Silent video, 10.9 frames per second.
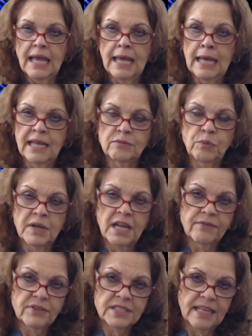and
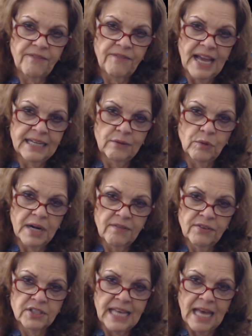whatever's find
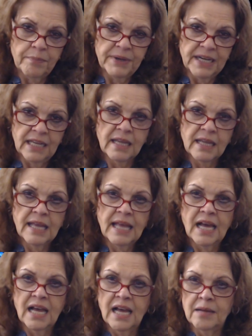whatever's happening
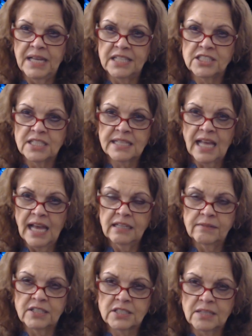um, it just kind
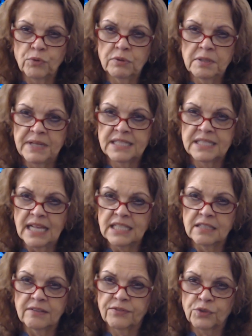of there's a real big sense
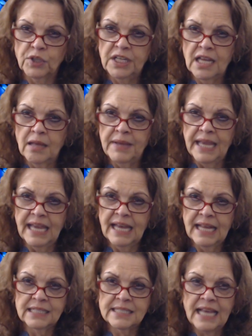of freedom
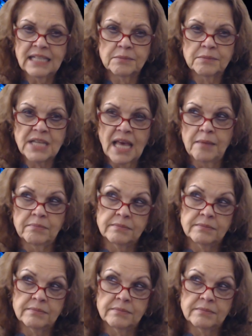and take some time